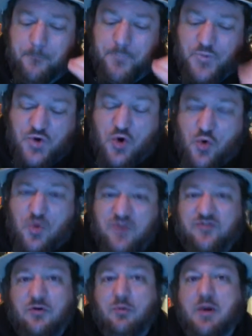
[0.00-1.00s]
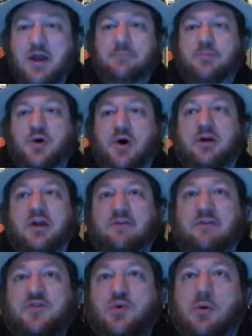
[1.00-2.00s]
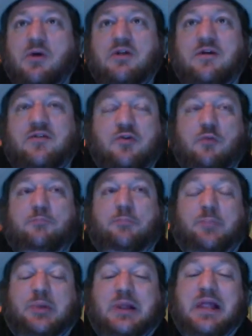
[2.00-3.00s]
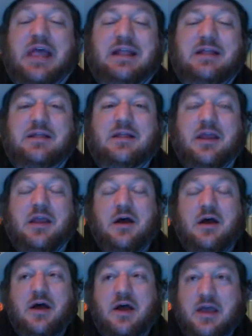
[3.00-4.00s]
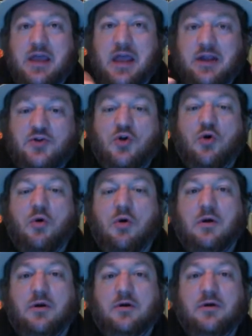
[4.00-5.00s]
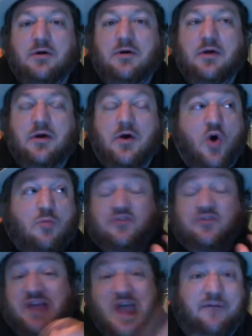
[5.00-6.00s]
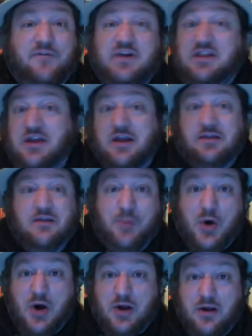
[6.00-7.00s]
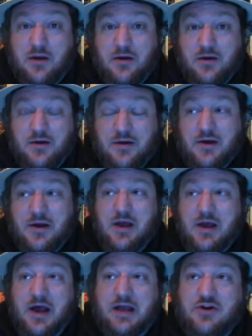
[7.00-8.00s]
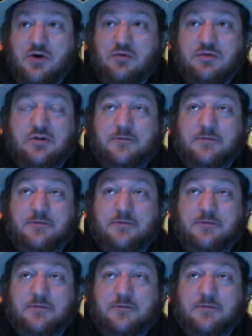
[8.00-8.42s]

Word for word: do a story out of book if you're going to so blatantly ignore almost everything in the book? I don't.